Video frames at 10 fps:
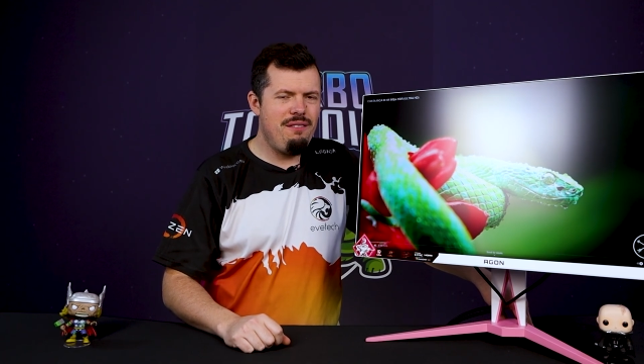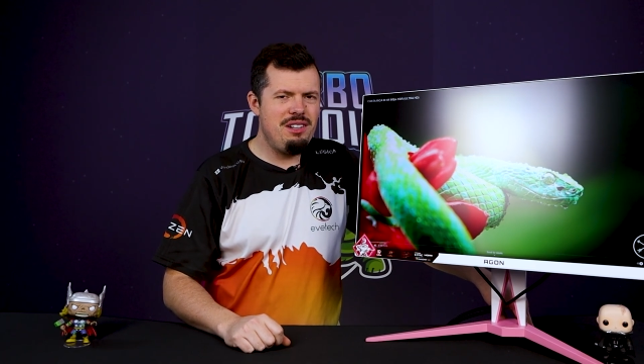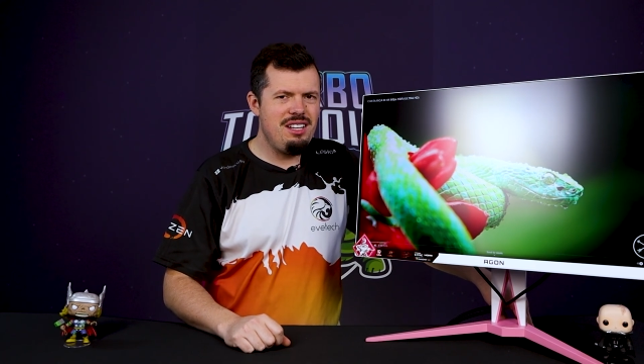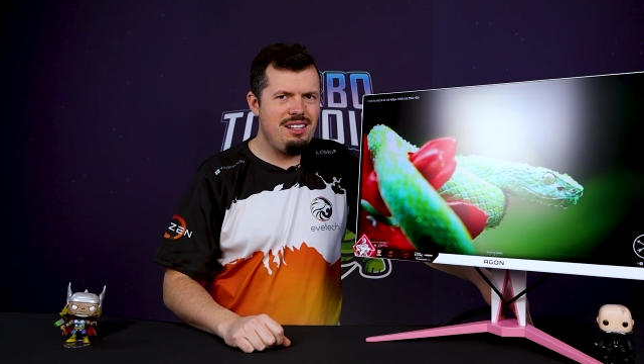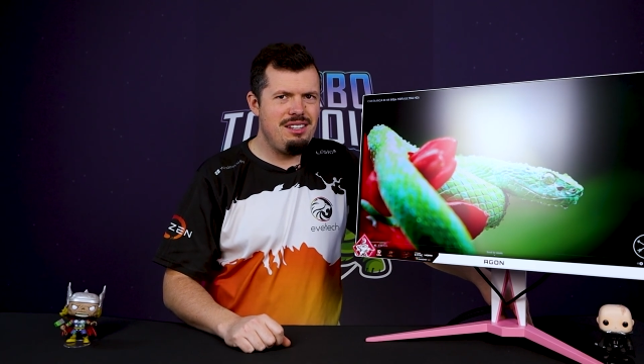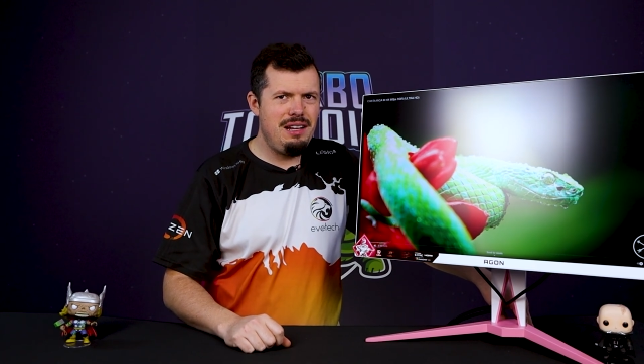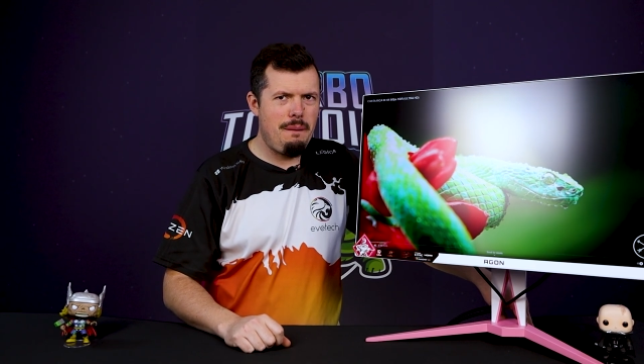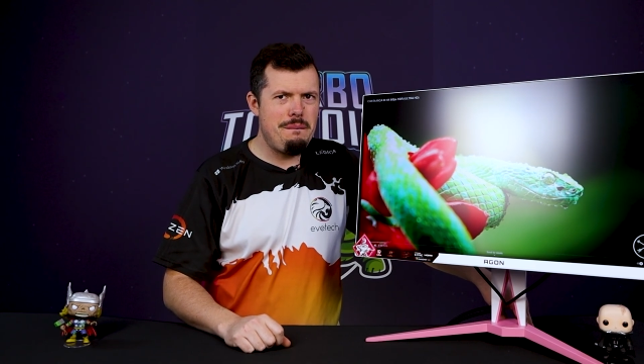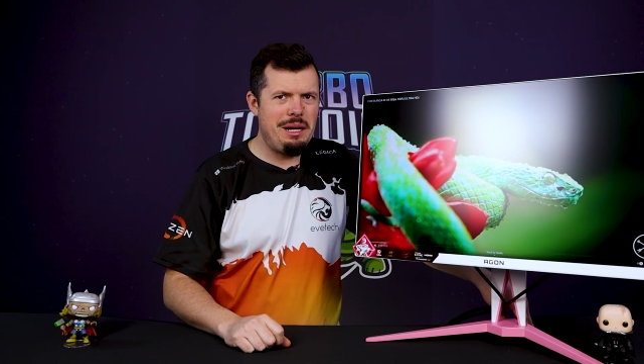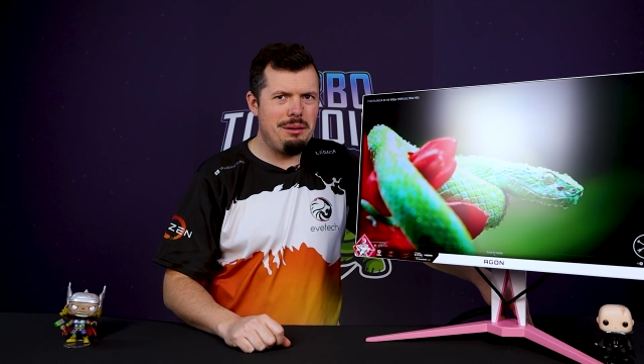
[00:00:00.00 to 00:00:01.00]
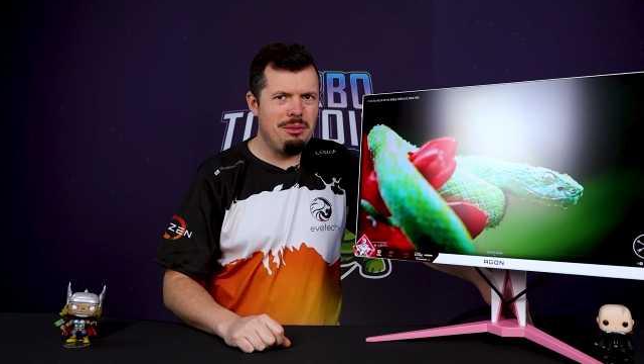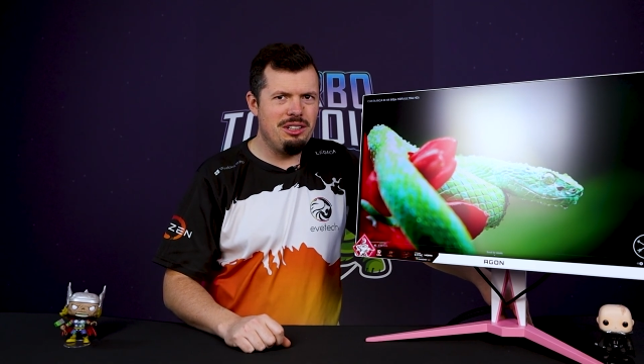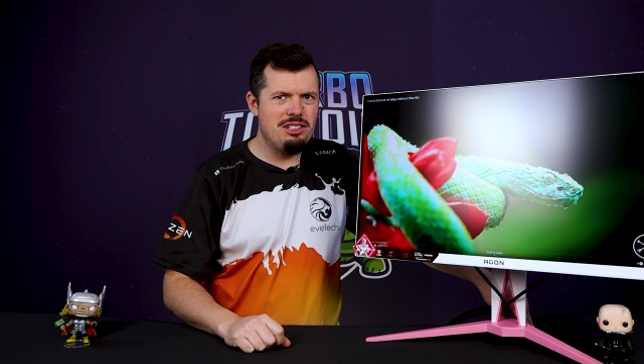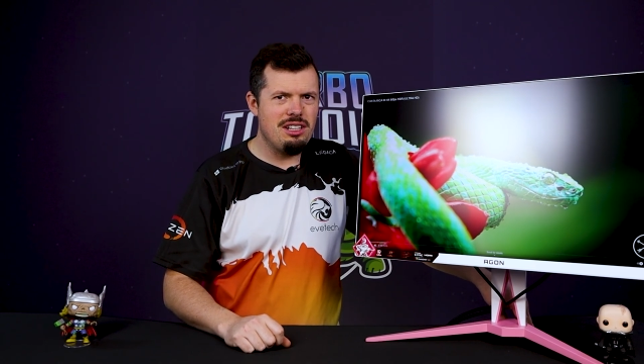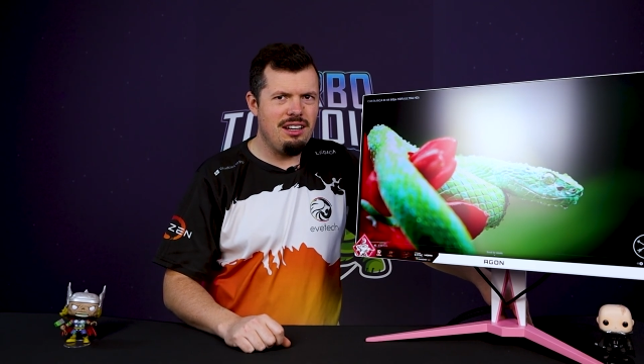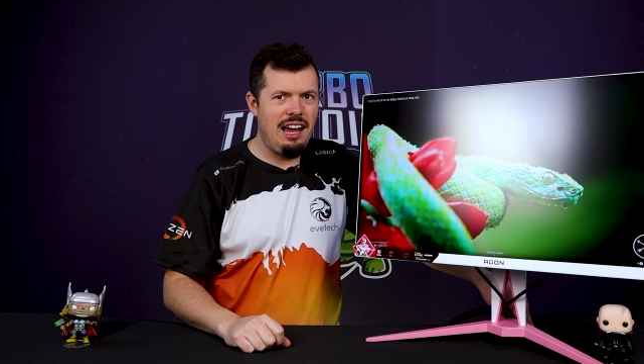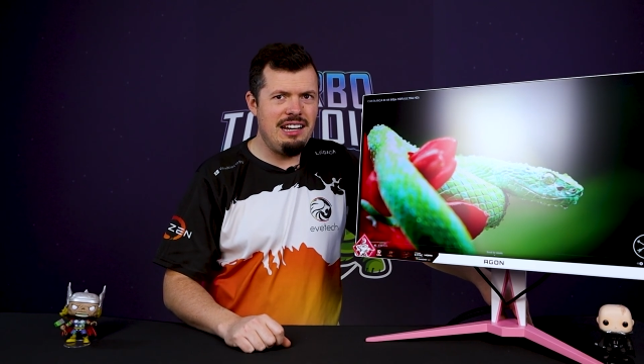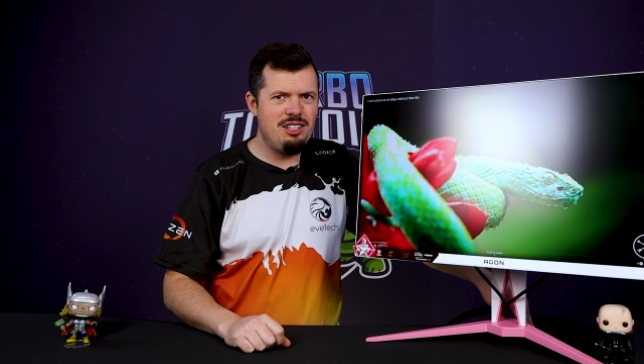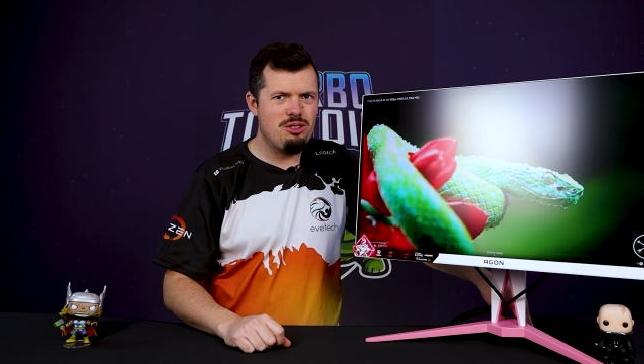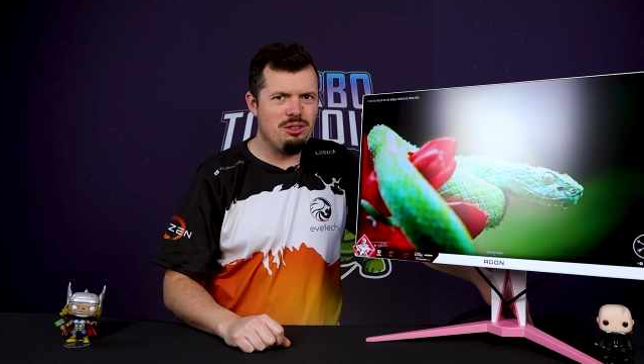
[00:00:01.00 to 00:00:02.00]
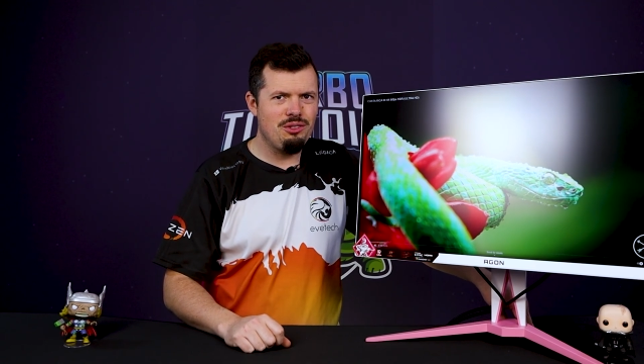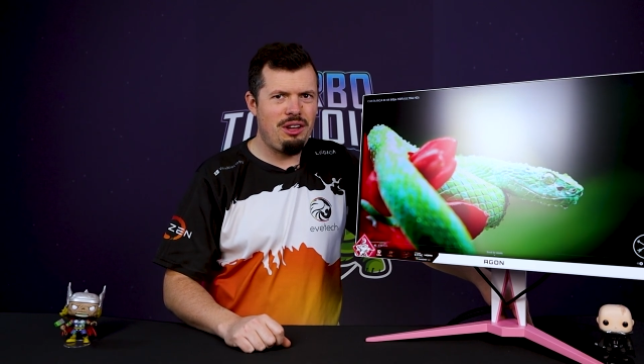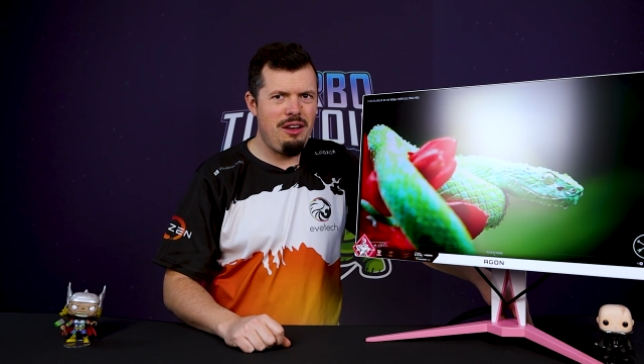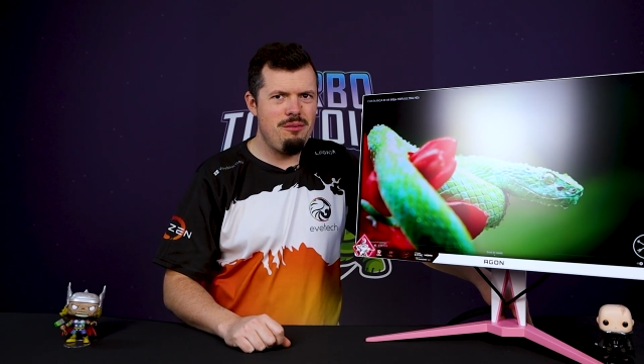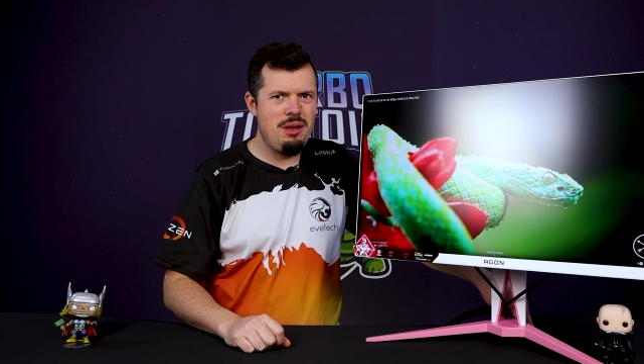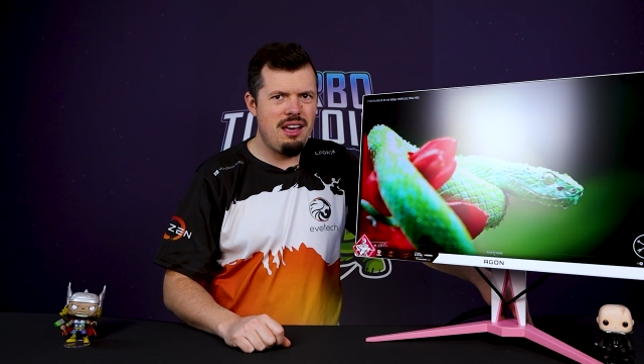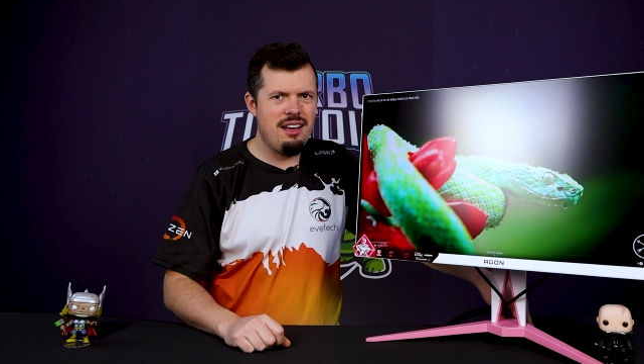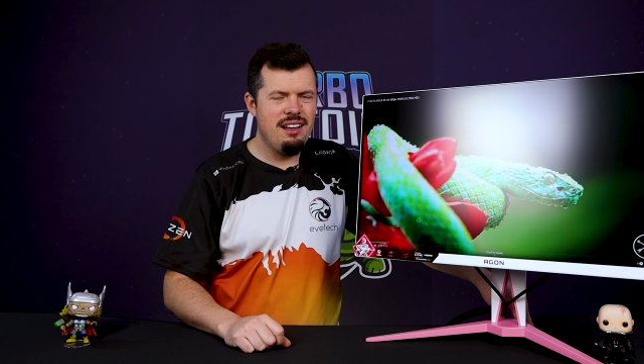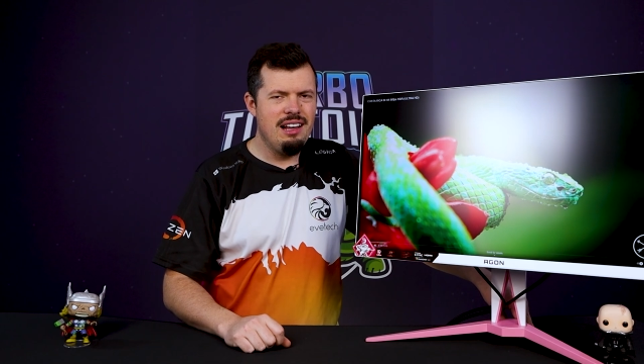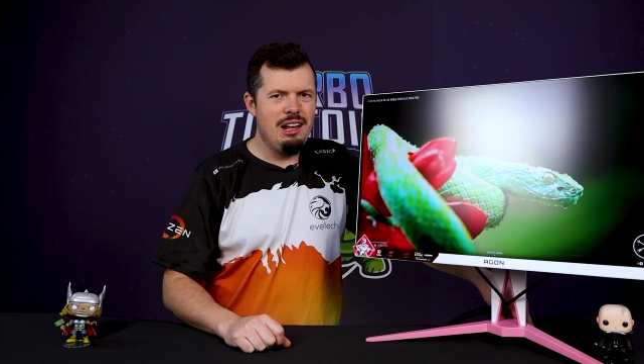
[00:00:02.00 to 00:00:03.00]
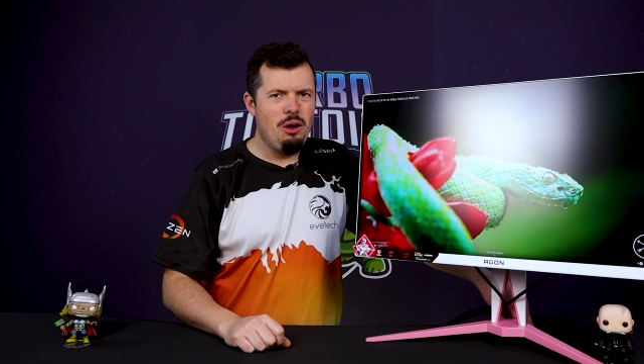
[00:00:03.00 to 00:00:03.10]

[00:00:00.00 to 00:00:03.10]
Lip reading: haven't I seen a pink monitor? And he sort of gave me a...